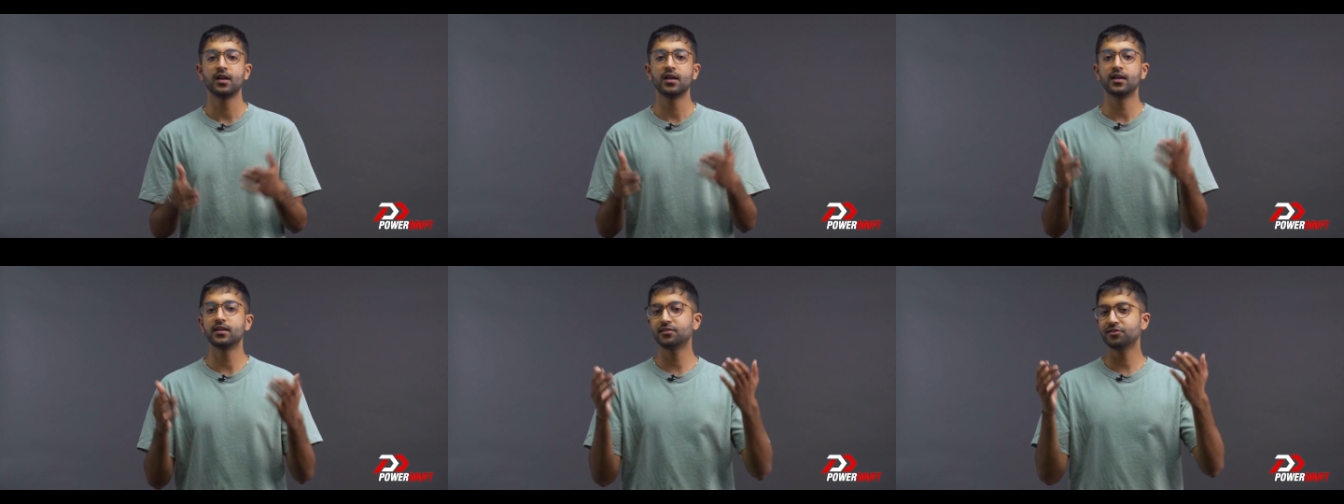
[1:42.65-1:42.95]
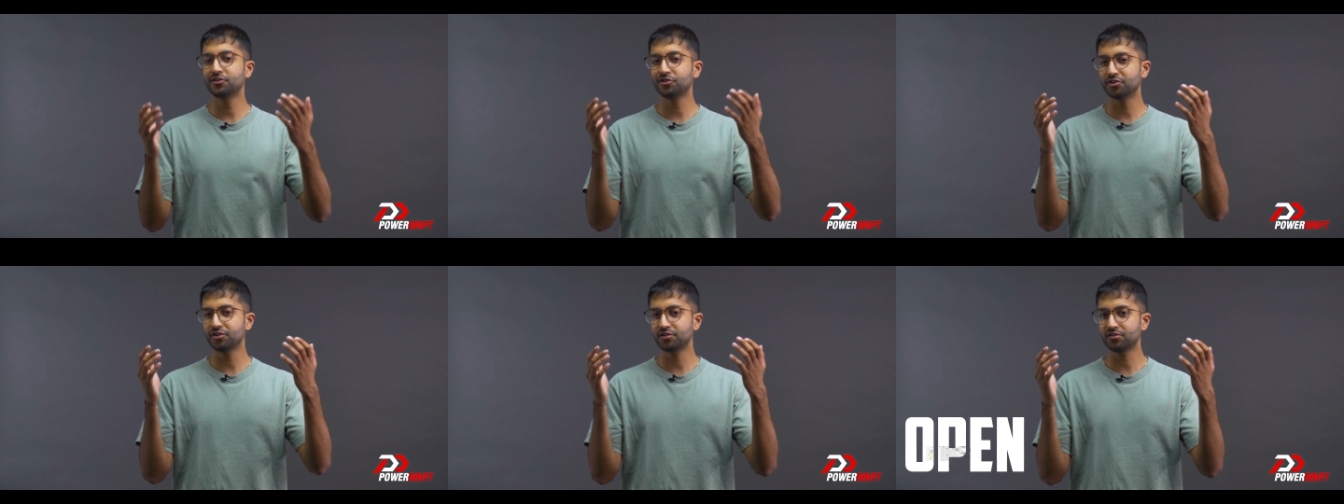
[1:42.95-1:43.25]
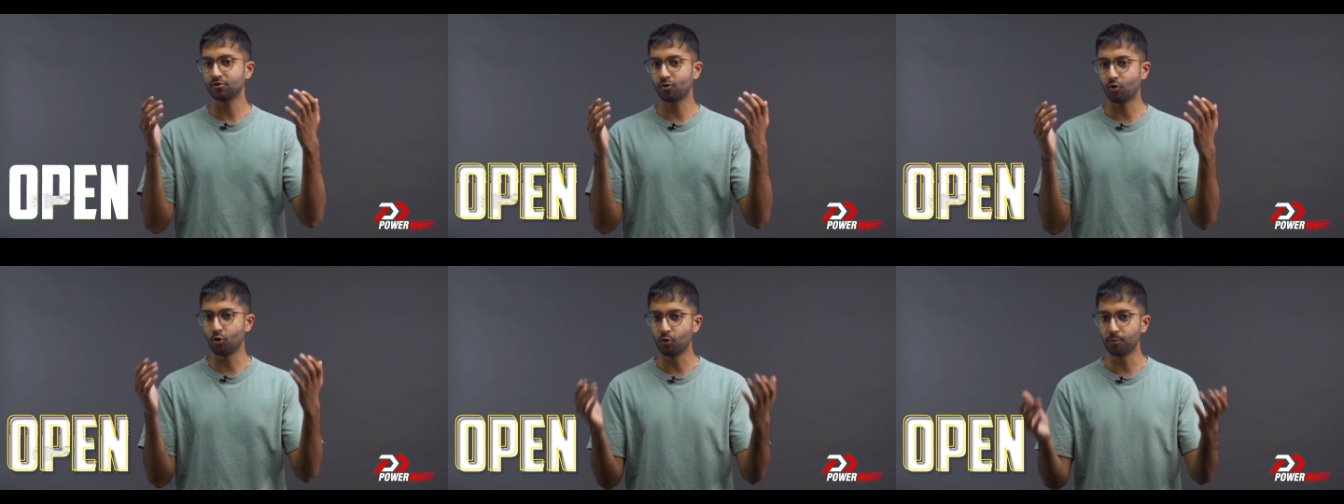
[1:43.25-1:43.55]
is to
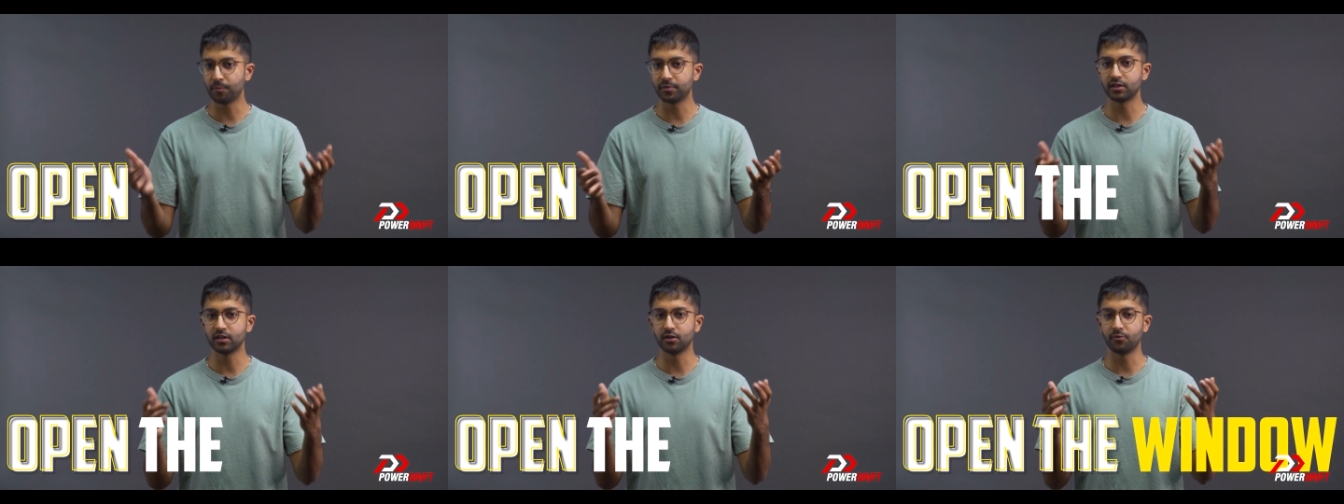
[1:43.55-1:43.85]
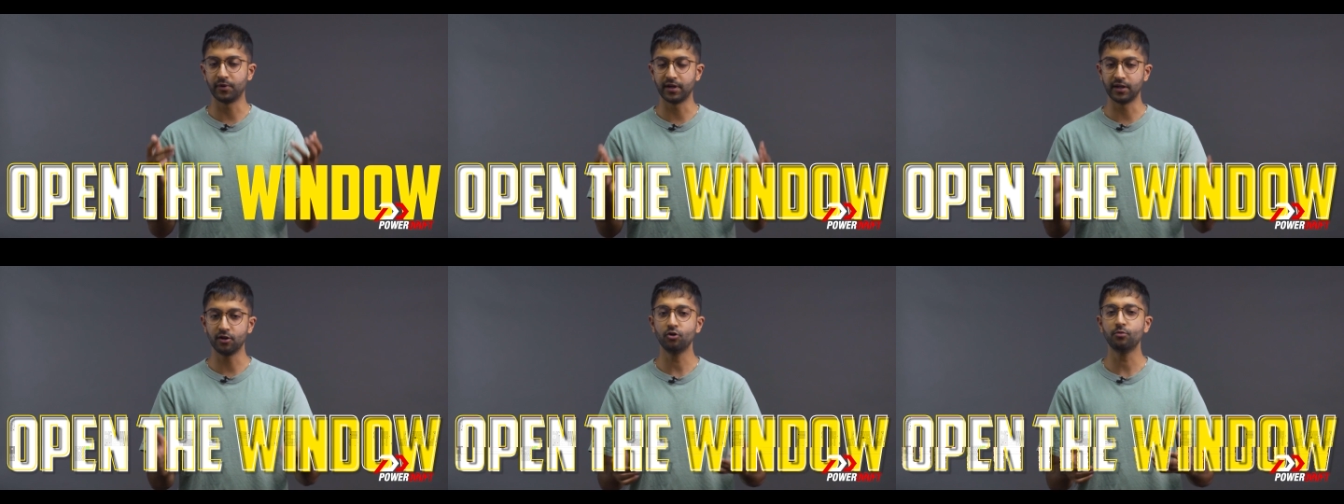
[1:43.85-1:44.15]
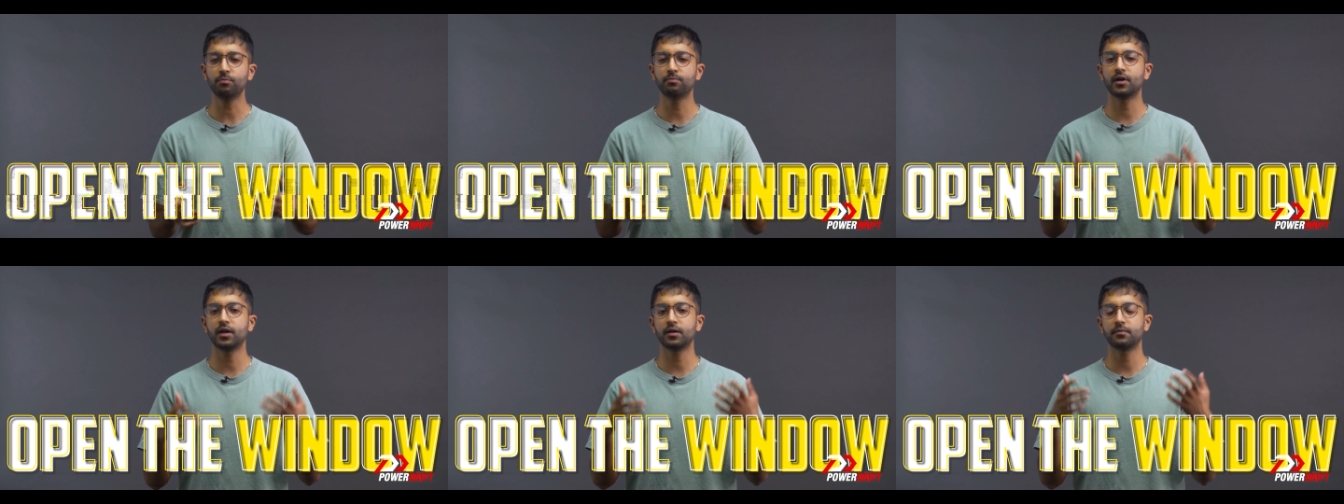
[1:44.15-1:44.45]
just open the window,
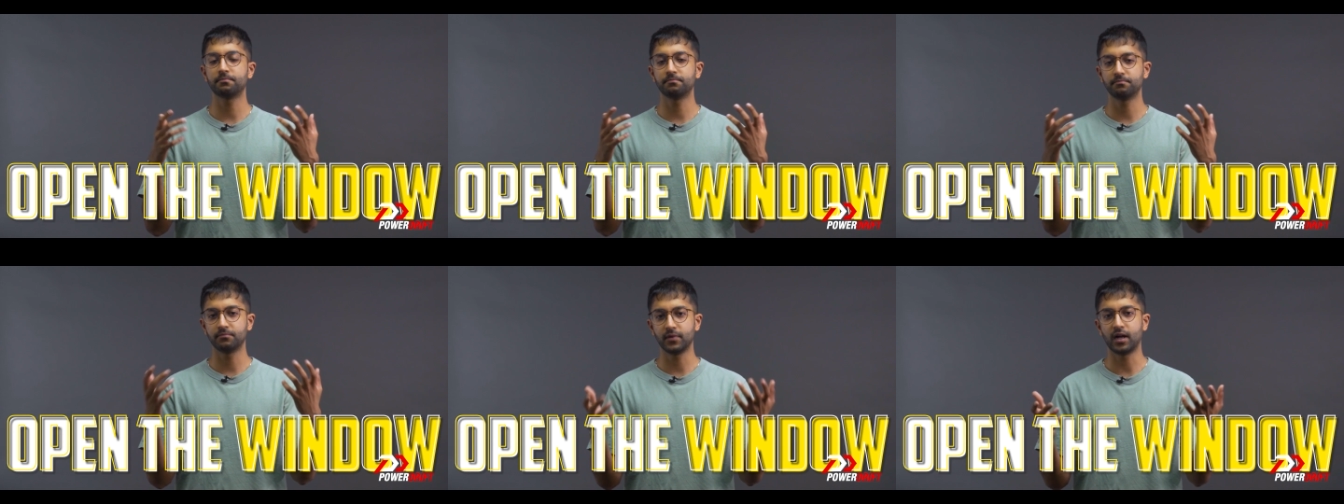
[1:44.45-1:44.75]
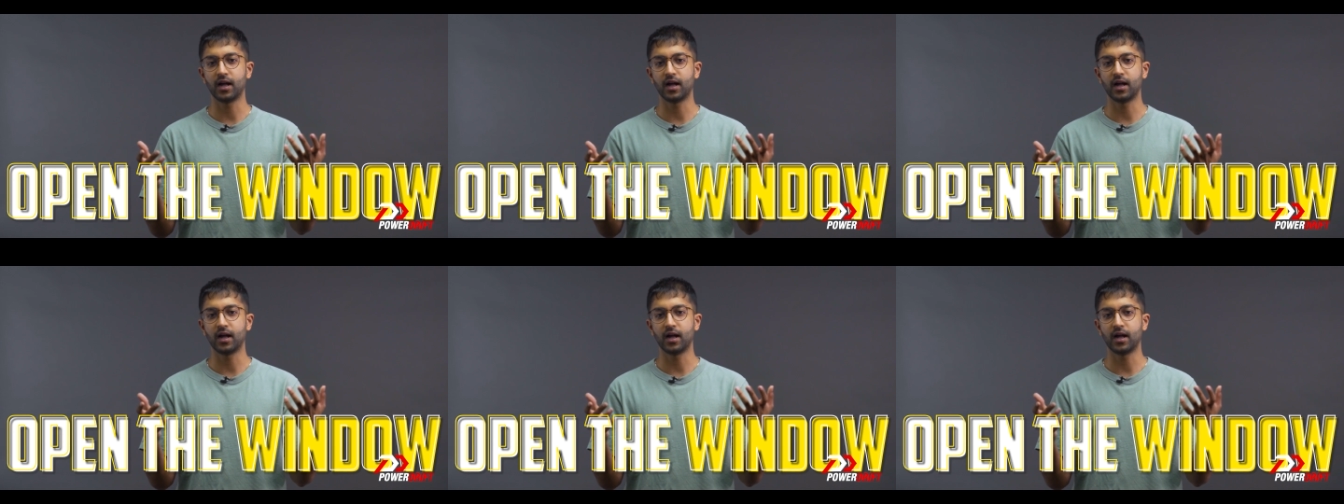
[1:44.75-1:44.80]
but